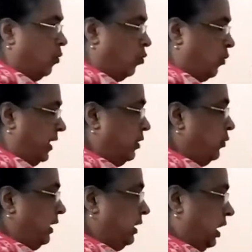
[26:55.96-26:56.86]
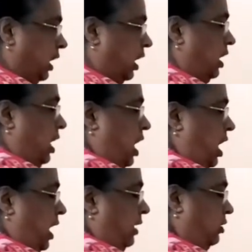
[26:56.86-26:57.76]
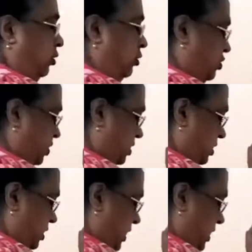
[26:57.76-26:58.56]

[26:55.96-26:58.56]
When we take hydrogen